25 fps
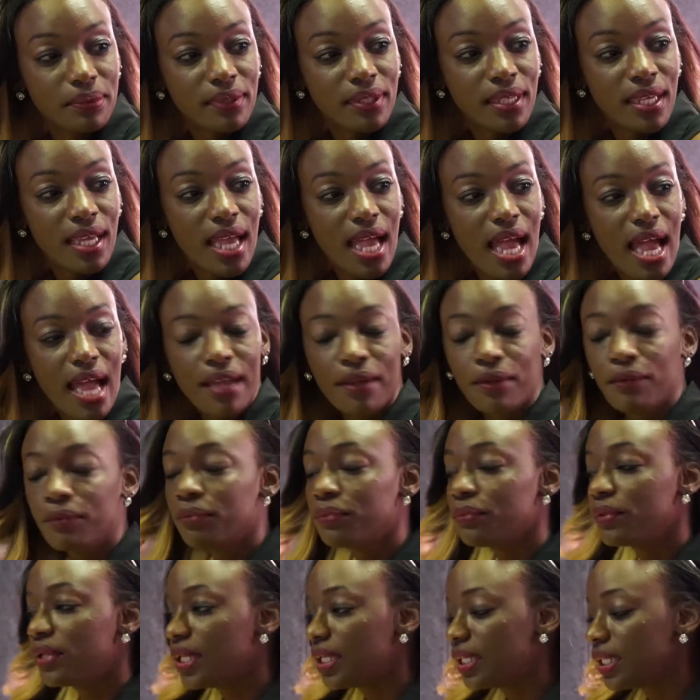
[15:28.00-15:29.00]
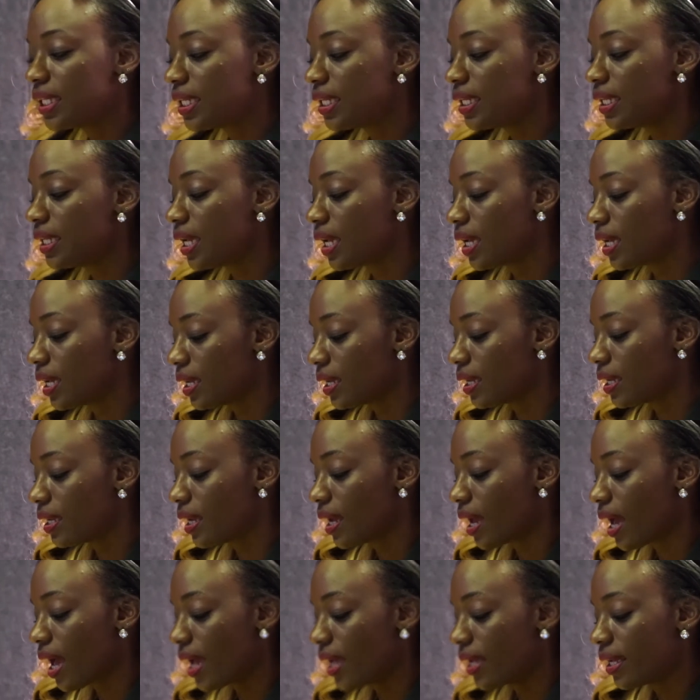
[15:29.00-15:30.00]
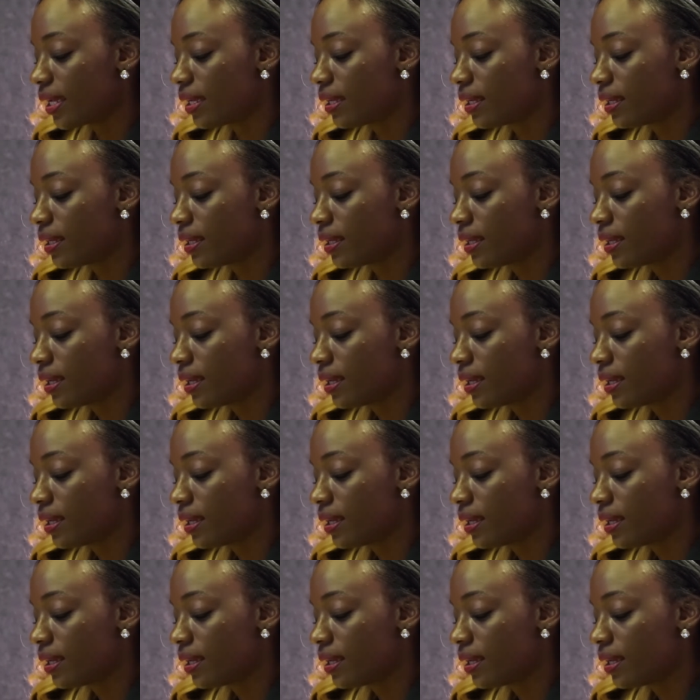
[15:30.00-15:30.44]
Mm-hmm. I really, I,